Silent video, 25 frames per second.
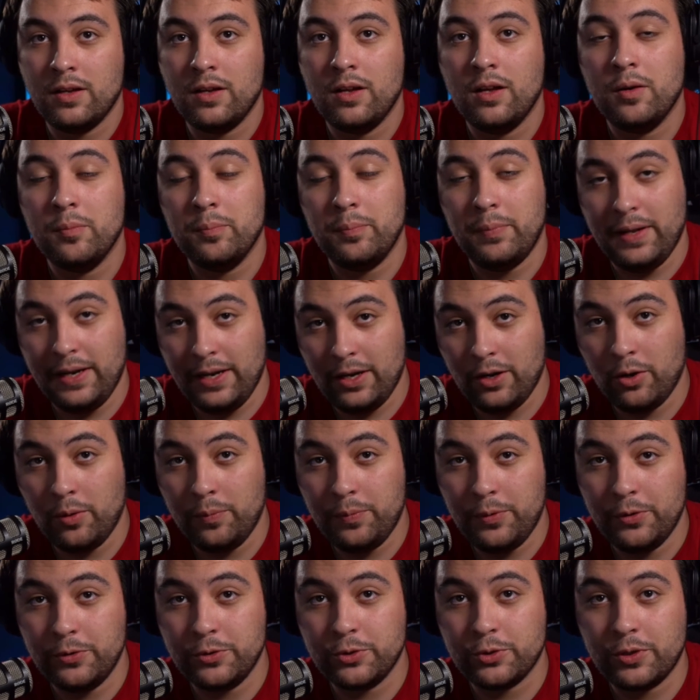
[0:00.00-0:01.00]
But I hope
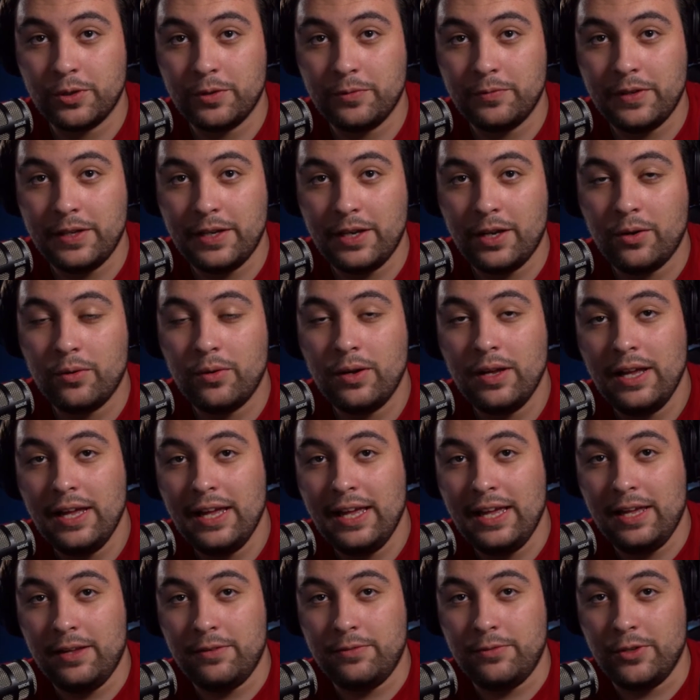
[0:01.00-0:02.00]
you enjoyed the video.
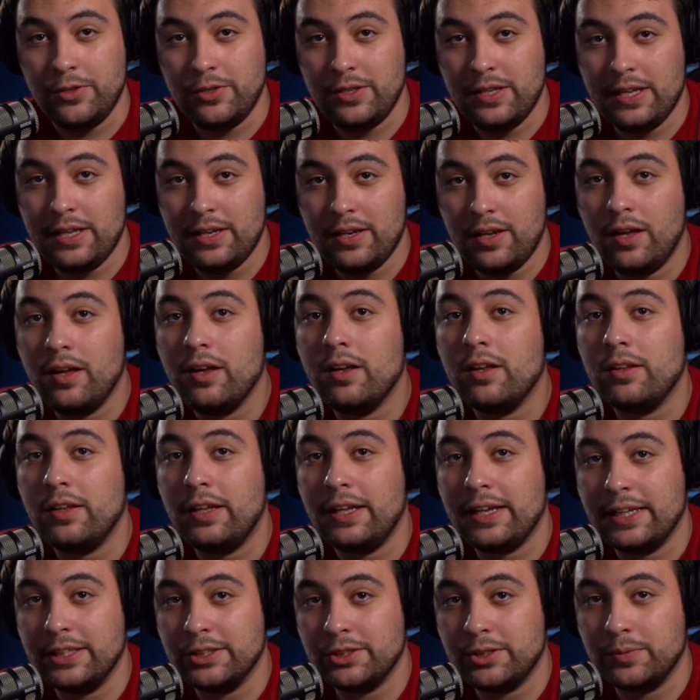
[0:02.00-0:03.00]
If you did,
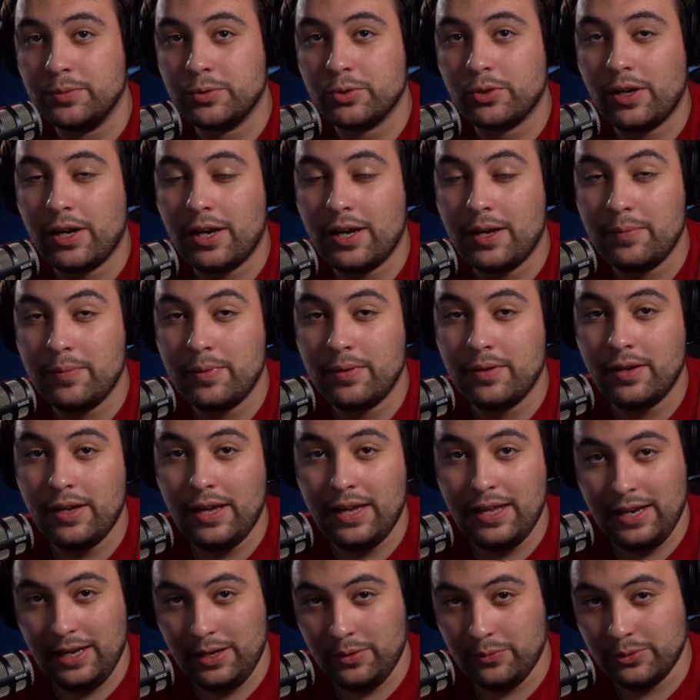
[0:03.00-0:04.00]
like and subscribe,
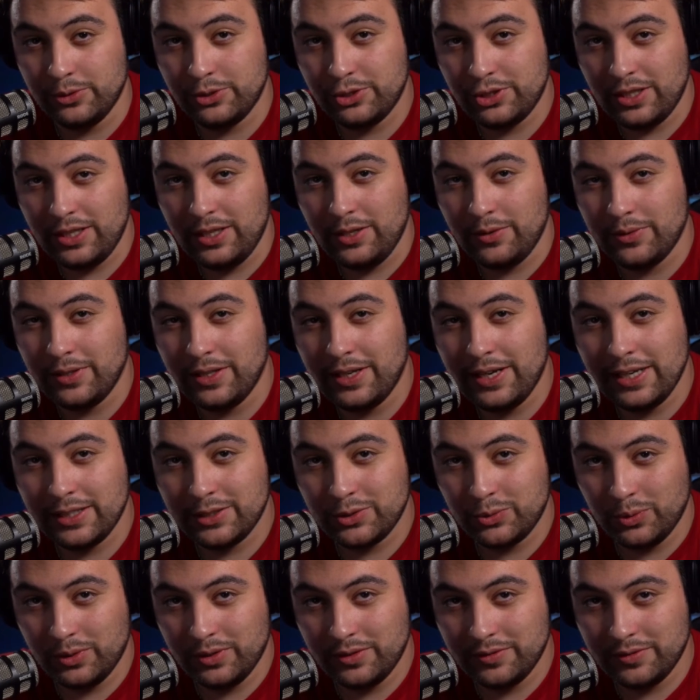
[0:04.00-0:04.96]
and I will see you in the next one.